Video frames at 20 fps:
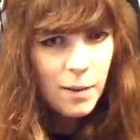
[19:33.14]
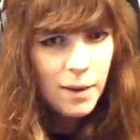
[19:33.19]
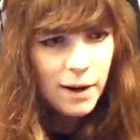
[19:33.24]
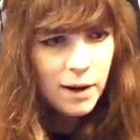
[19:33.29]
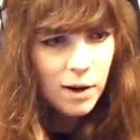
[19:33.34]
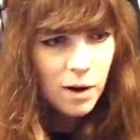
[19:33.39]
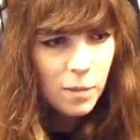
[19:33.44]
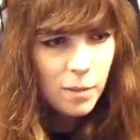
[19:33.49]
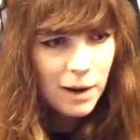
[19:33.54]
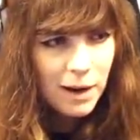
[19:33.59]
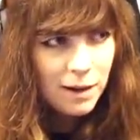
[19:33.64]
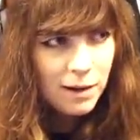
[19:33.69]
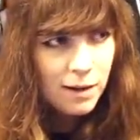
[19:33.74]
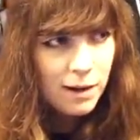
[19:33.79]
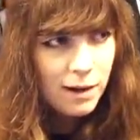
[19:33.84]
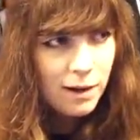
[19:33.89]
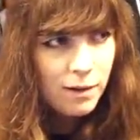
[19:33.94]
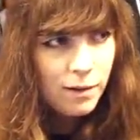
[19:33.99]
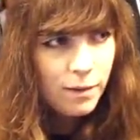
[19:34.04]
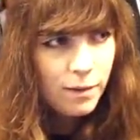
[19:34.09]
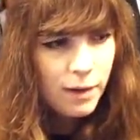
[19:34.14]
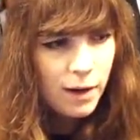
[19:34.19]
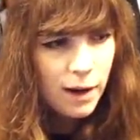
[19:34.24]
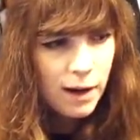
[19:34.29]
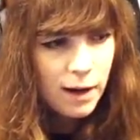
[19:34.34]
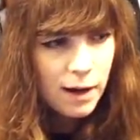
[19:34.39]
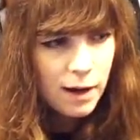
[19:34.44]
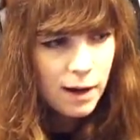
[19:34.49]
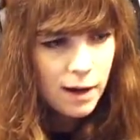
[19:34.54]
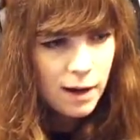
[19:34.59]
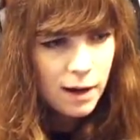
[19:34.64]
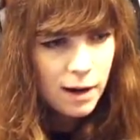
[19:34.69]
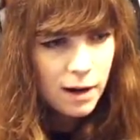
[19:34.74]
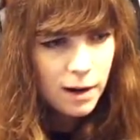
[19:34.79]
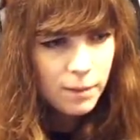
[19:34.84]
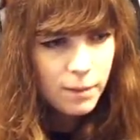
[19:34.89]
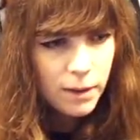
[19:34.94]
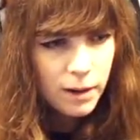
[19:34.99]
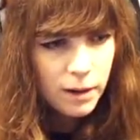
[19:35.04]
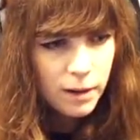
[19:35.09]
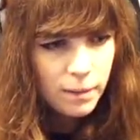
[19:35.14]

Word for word: in combat still? No, I'm not.